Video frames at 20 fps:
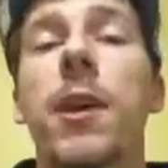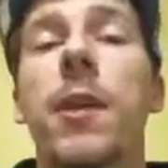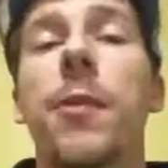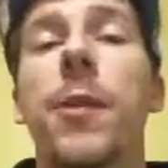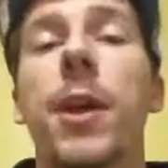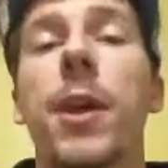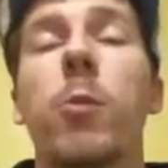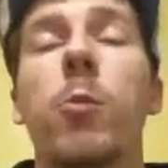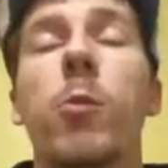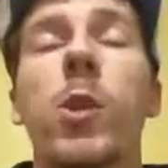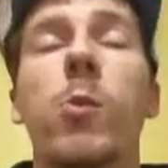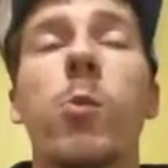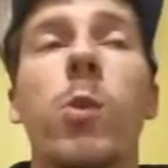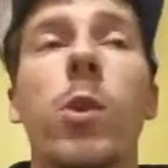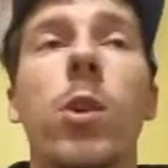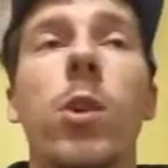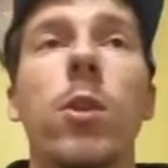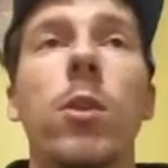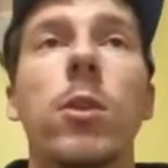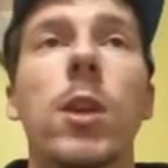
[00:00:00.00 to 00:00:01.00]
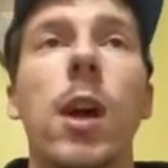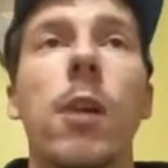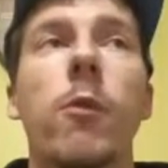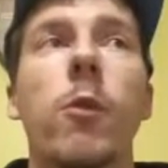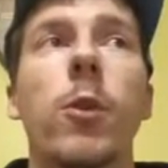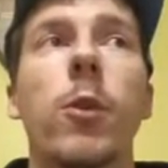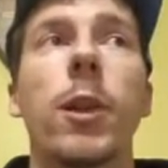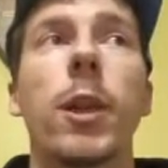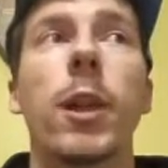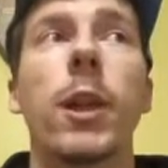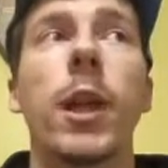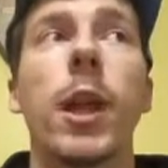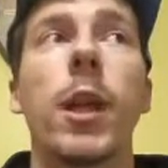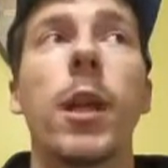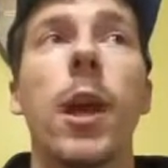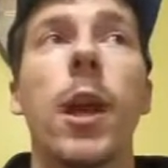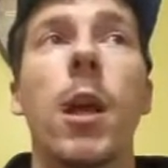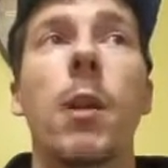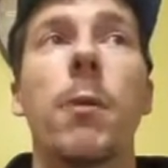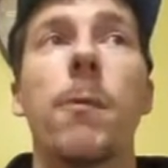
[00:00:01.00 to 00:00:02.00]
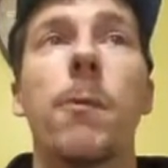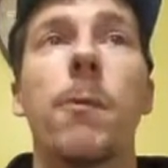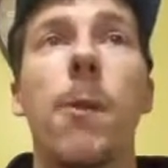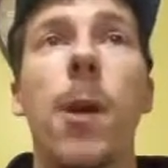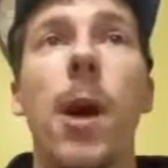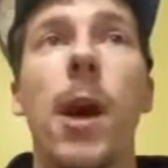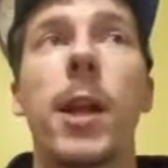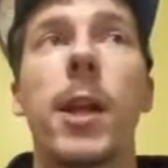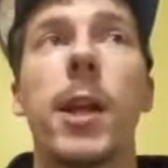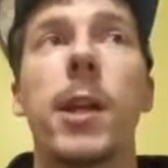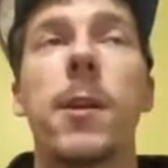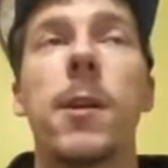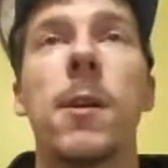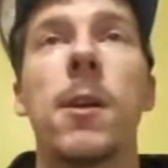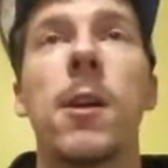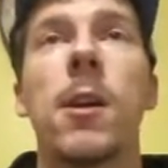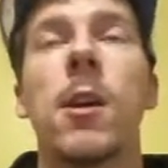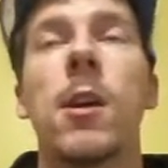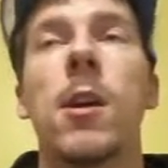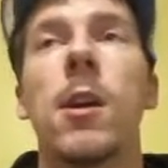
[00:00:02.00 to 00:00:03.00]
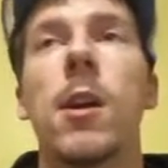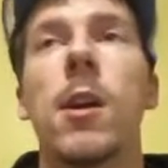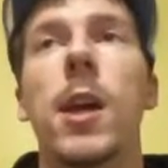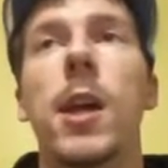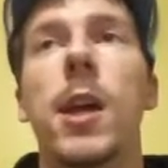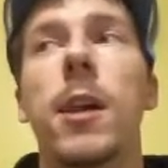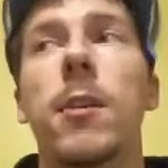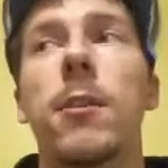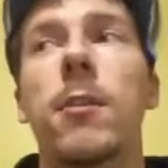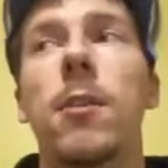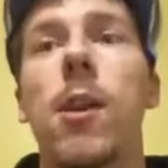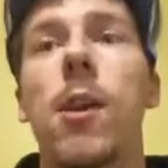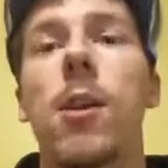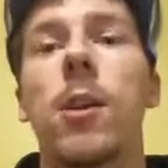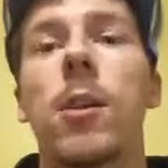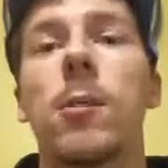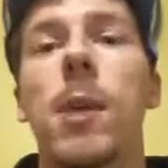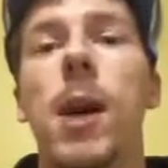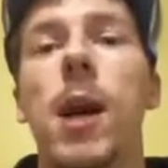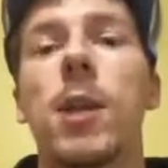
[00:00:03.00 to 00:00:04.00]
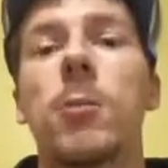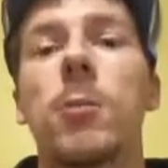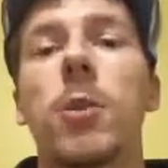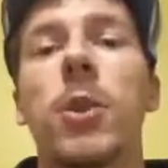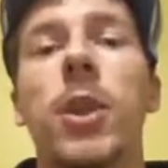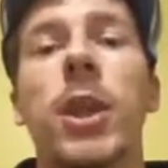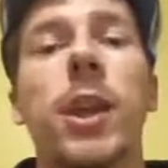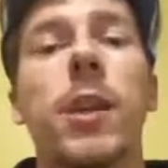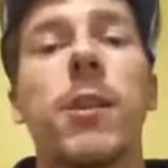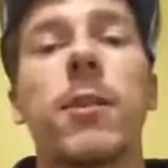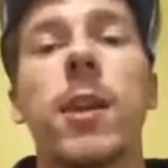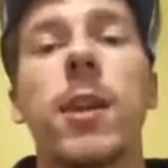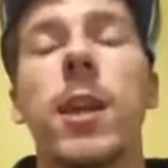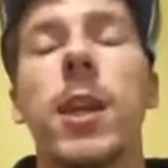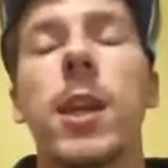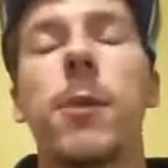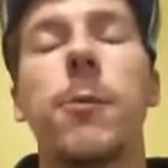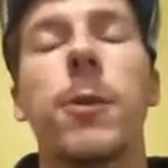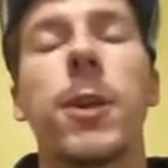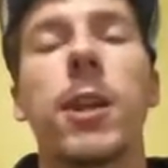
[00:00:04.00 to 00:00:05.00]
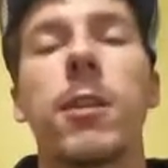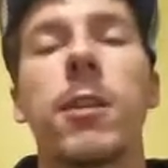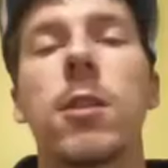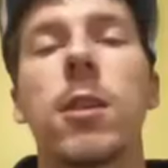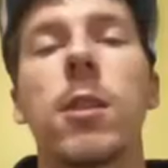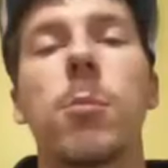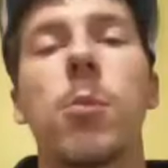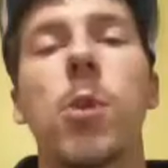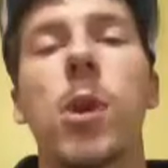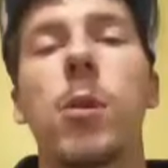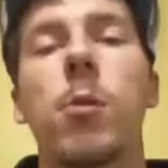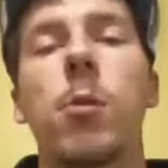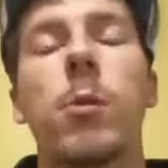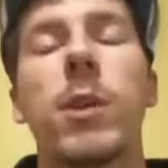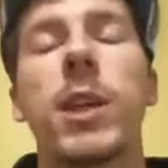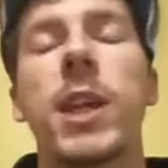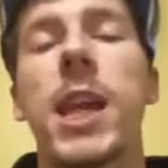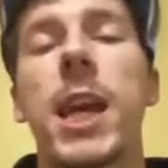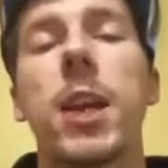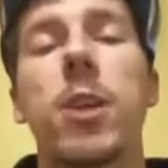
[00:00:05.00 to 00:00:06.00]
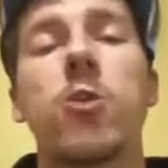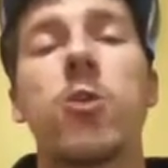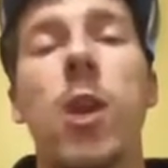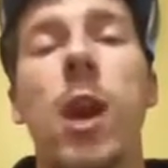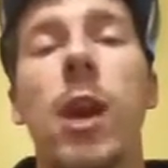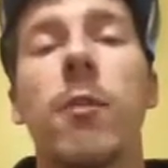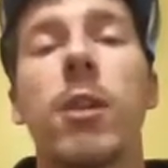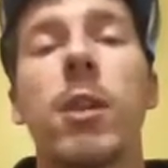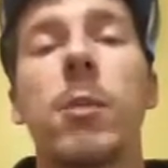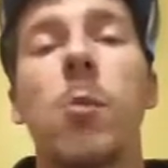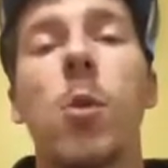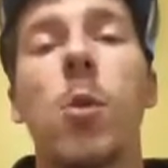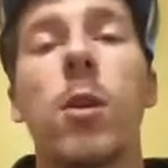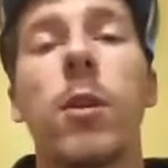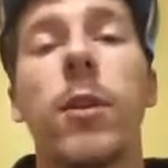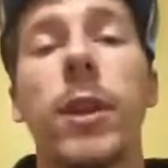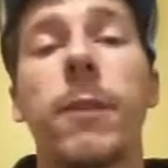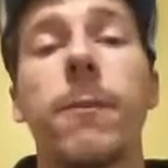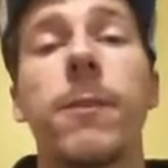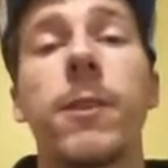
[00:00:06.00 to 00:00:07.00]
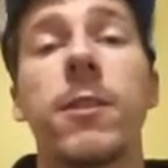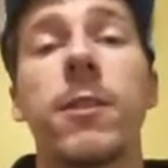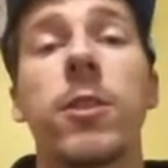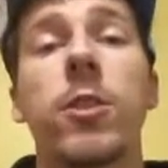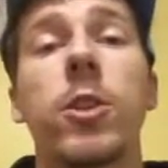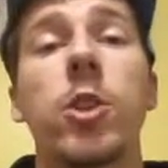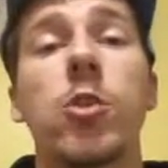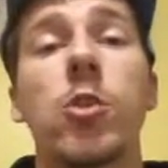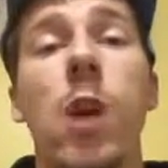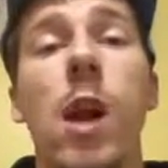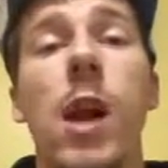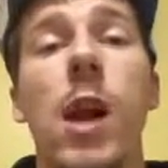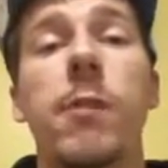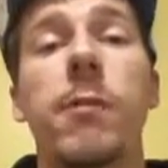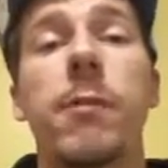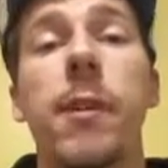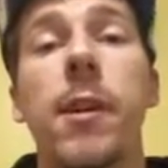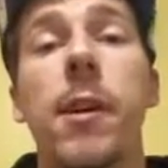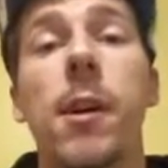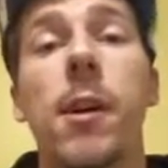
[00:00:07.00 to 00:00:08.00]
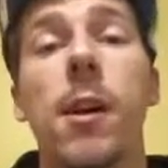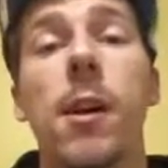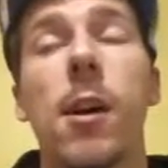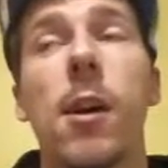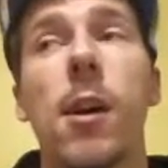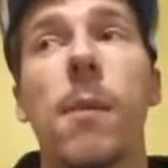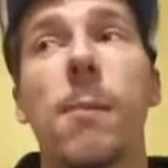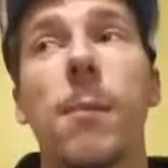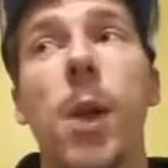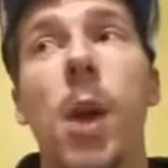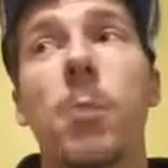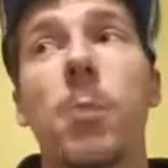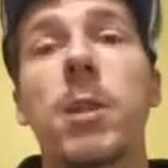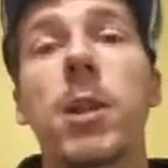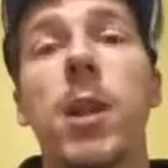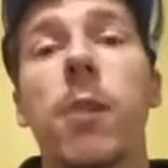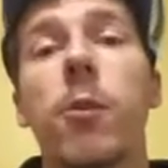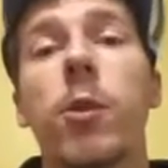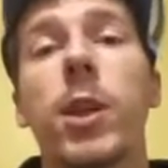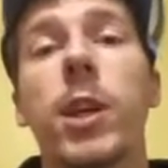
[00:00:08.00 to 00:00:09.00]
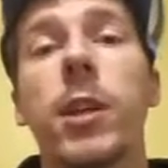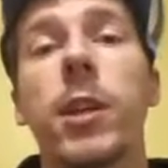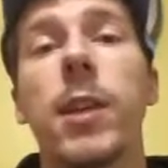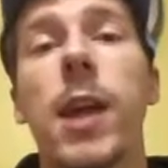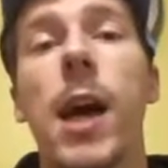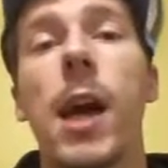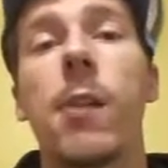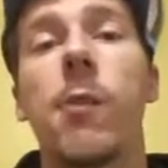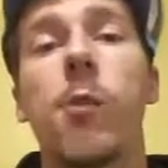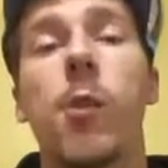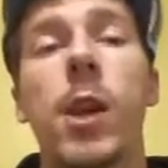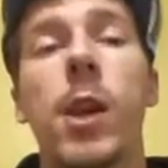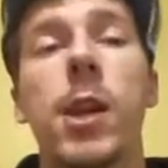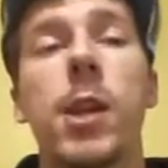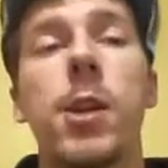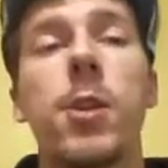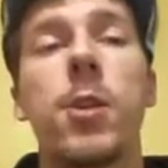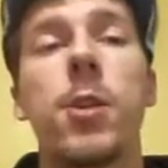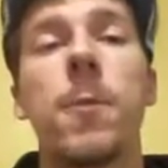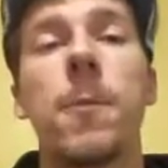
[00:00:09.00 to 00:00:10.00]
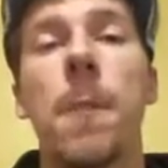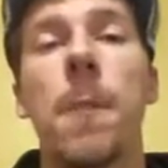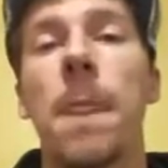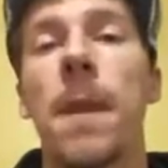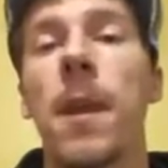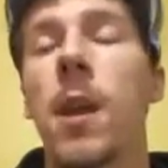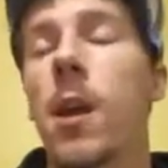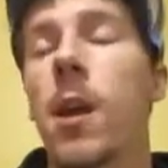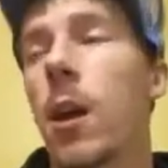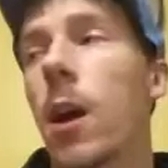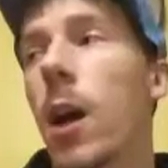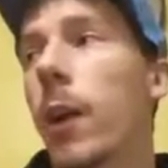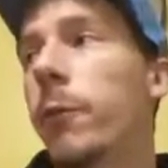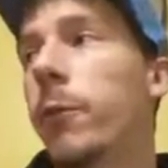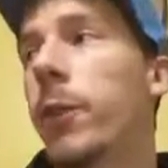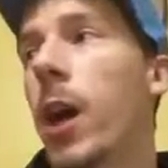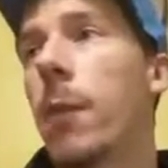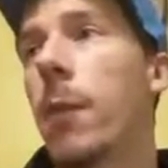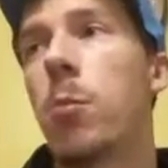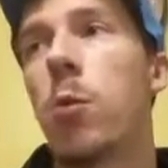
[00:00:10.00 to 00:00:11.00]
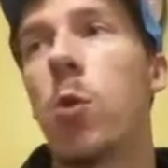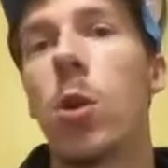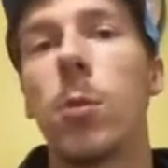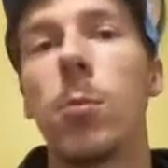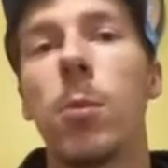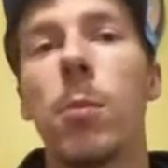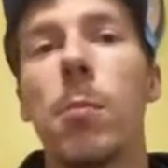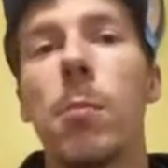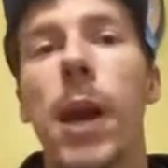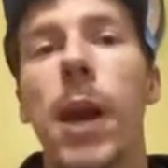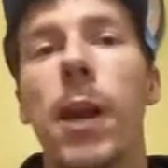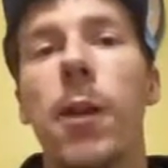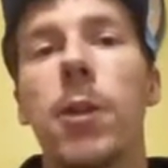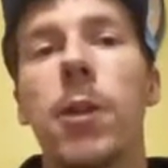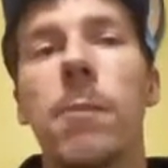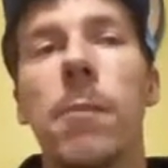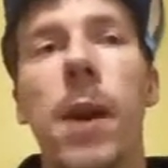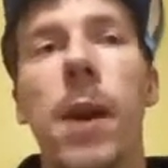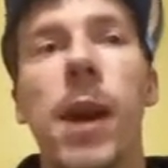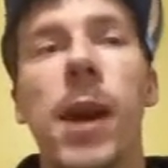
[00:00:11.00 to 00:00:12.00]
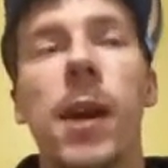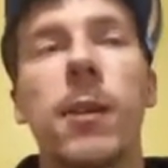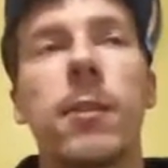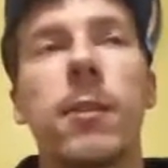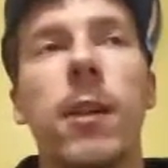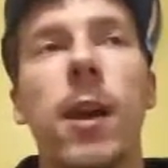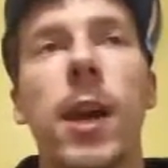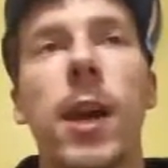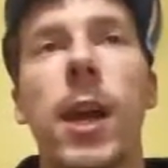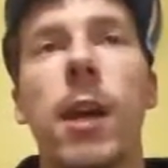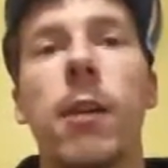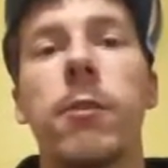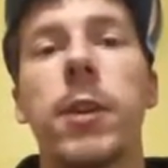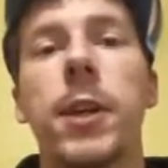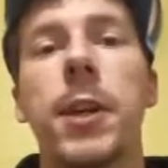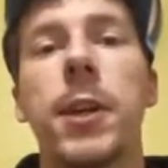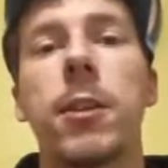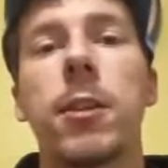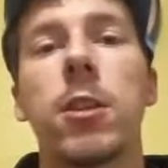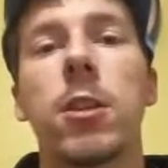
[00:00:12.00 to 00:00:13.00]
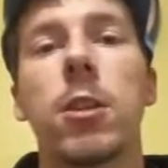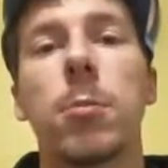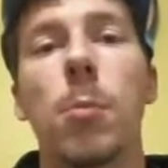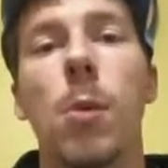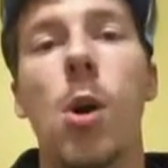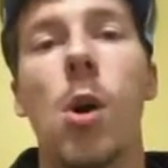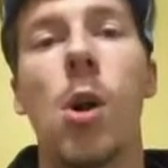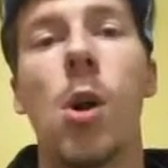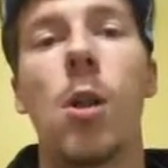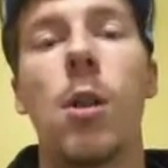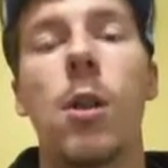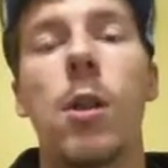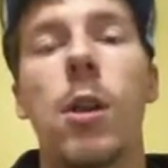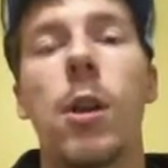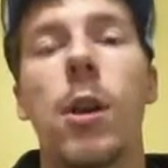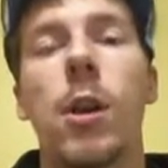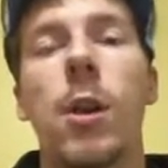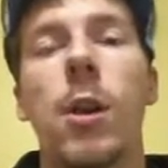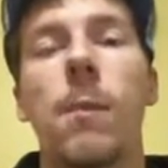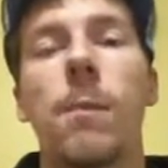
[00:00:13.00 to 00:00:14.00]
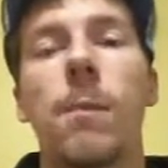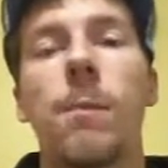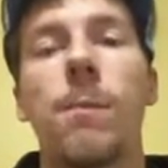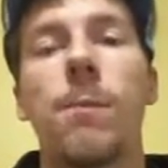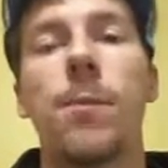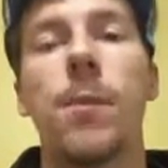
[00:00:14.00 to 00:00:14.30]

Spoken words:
and then we will cover again on Friday and as long as possible. And like I said, if it gets to the point where we can't drive anymore, like physically drive, I'll be covering it live right here. I've got portable battery packs. I have a small,